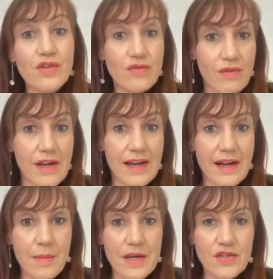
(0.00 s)
I'm
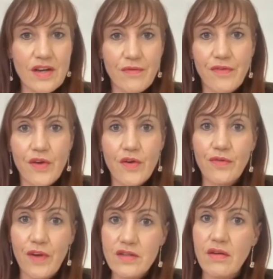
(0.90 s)
just really going to mention a
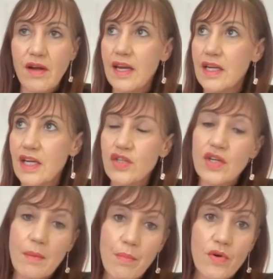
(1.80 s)
few. Facial
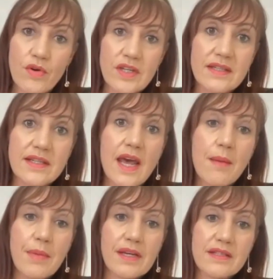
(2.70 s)
recognition,
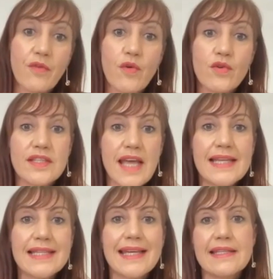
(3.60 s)
important, because of
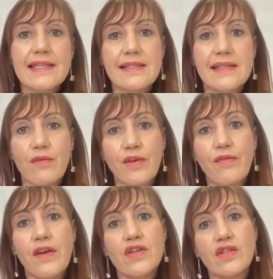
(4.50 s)
course that is a
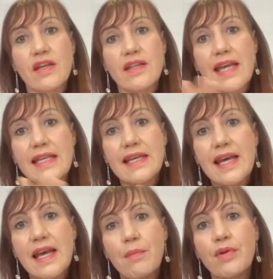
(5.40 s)
safety feature
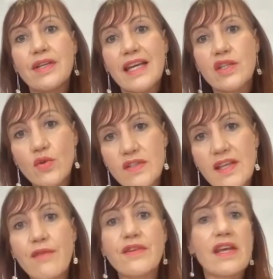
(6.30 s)
that
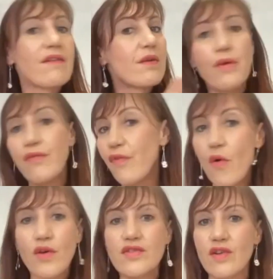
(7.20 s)
protects your safety even
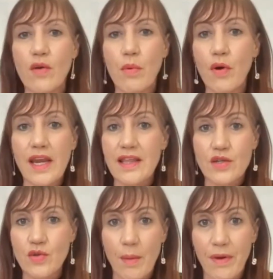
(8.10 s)
before you start
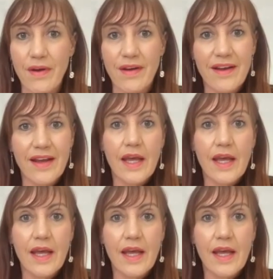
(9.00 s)
booking the trip.